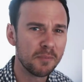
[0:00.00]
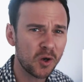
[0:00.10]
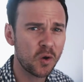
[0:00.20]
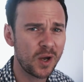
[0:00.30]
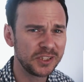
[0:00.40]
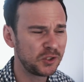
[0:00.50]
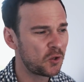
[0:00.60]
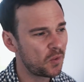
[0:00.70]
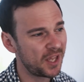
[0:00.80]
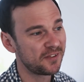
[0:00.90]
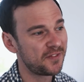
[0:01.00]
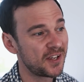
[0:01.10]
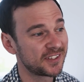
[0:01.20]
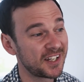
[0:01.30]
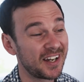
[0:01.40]
I'm not quite sure where the
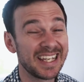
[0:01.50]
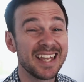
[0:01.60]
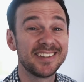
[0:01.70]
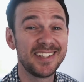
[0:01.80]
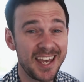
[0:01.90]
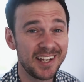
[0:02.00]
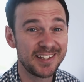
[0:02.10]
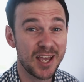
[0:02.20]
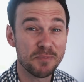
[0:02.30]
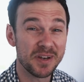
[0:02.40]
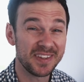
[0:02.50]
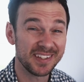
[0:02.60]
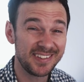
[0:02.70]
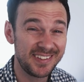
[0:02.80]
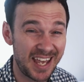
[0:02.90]
first guy gets kicked here, but the
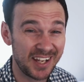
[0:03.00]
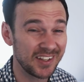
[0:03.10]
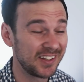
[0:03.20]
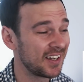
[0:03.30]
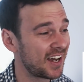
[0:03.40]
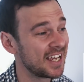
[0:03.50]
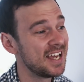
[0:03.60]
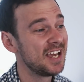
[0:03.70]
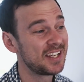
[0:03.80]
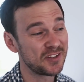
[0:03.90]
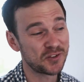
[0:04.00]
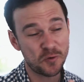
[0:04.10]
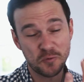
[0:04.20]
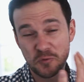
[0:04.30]
second guy gets a